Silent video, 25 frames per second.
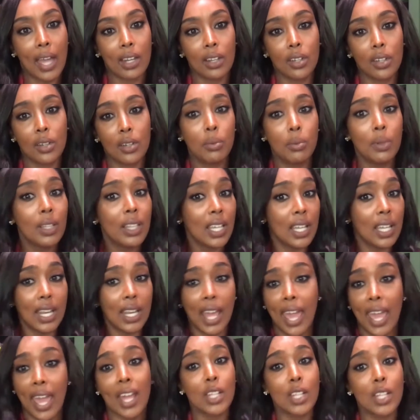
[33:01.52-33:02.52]
could really
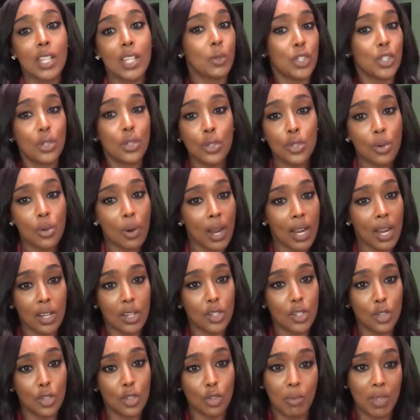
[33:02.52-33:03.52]
enhance what you're trying to
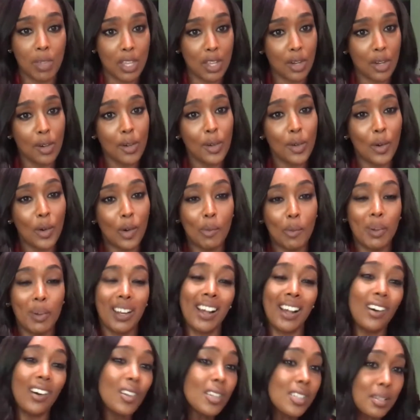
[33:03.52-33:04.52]
do, meet your goal,
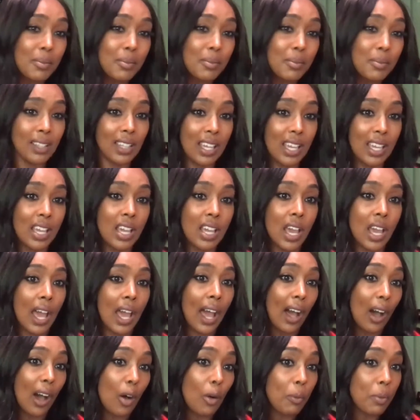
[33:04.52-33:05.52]
but ultimately
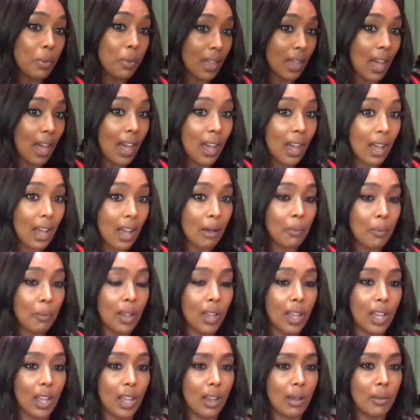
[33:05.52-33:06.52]
help
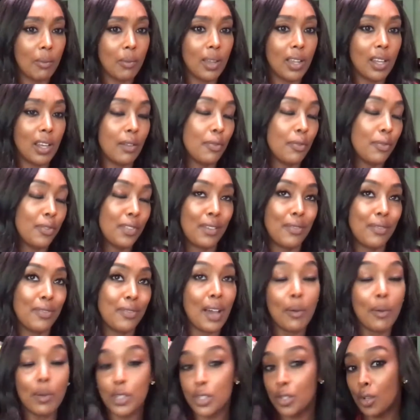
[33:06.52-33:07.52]
them. And if
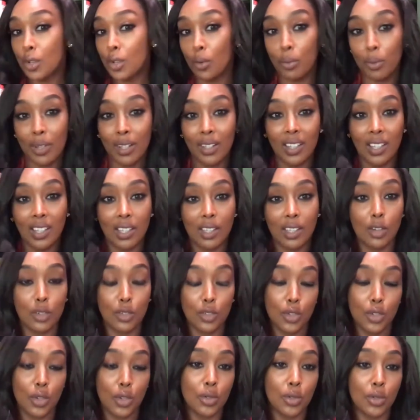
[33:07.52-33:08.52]
that was
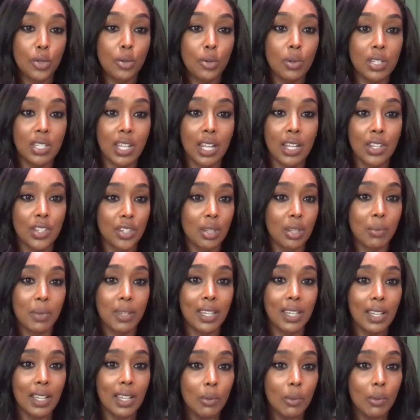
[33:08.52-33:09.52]
your true intention to
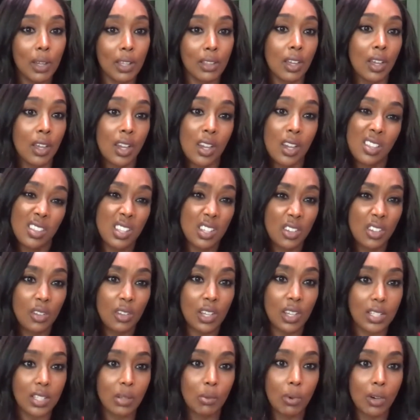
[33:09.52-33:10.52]
begin with, then you'll
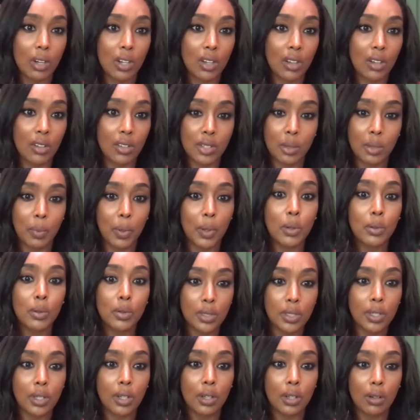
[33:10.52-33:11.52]
get to where you're
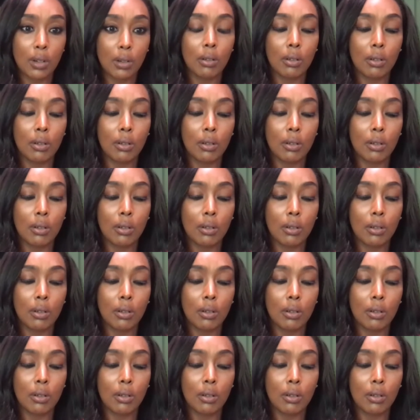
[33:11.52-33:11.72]
supposed to.